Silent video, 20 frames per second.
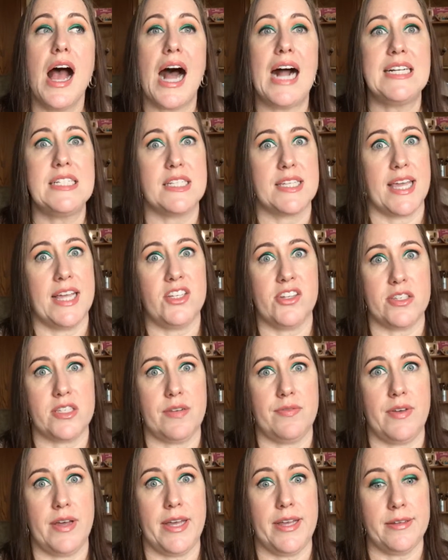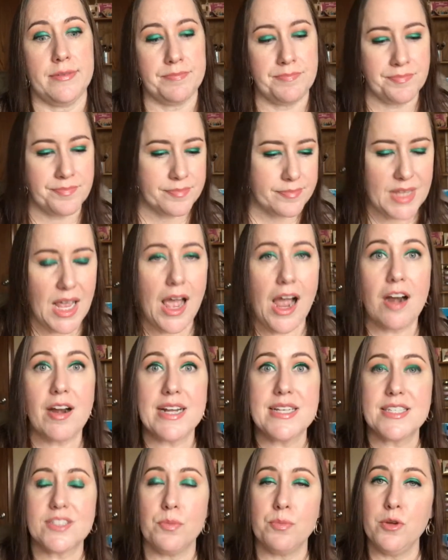I just can't justify it. All
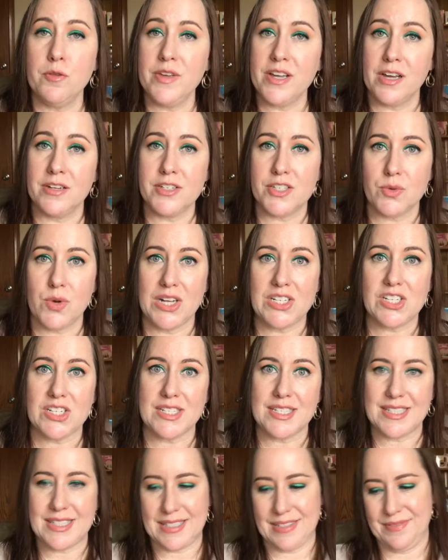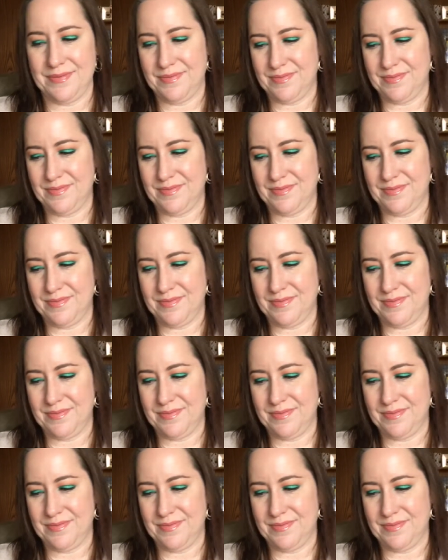right, so moving on to swatches.